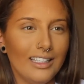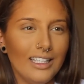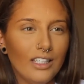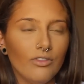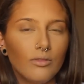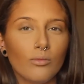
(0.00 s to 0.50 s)

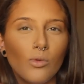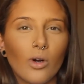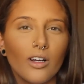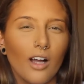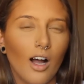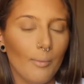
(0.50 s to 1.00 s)
even
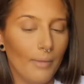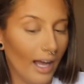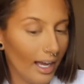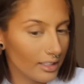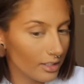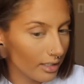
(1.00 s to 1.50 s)
more
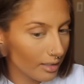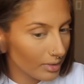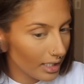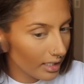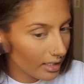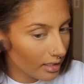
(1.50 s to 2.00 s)
compact, you know what I'm
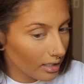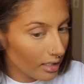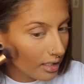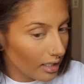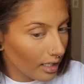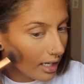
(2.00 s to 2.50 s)
saying?
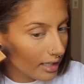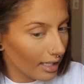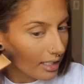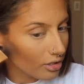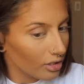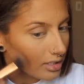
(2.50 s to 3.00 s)
And
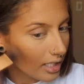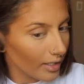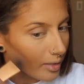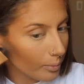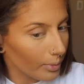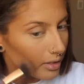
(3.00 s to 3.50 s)
that's just how
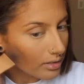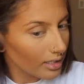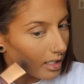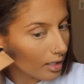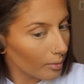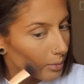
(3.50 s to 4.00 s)
I build
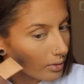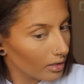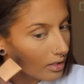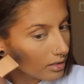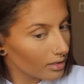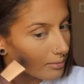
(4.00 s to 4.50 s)
up
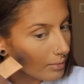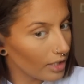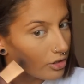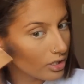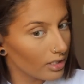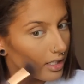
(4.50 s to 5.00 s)

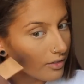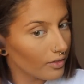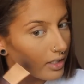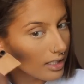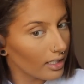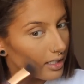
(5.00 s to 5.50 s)
dimension. I
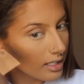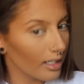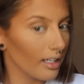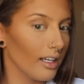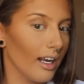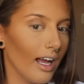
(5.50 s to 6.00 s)
feel like
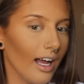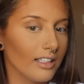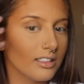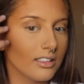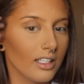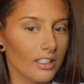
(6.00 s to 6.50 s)
it
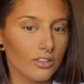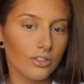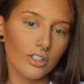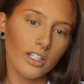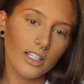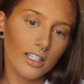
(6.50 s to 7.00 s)
adds a nice
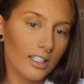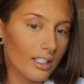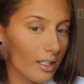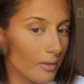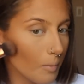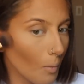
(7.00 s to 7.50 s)

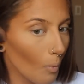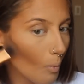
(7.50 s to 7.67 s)
gradient